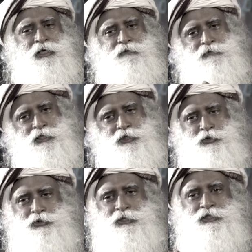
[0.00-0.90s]
if
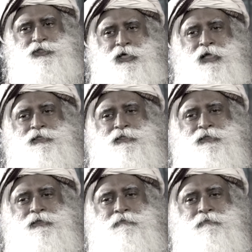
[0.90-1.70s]
these two things touch,